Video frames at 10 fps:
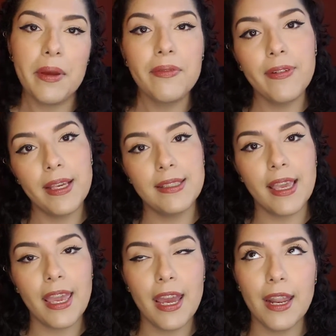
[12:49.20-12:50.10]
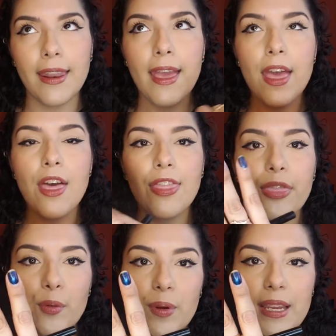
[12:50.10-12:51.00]
my face again,
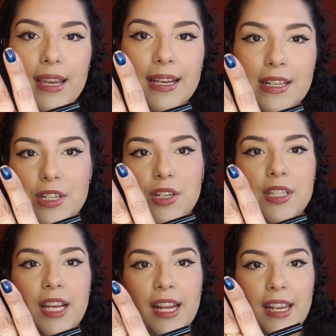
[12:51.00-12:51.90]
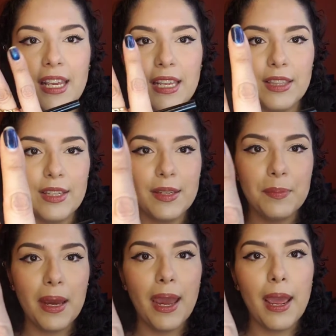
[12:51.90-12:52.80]
3, entertaining, look at
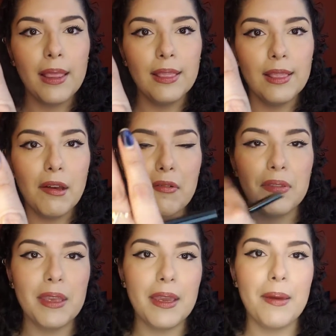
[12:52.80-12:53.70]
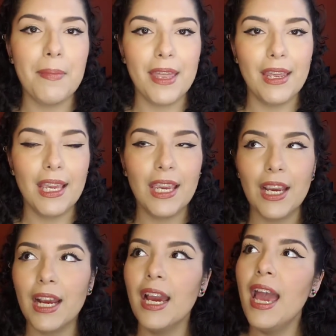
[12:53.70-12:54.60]
my lovely manicure,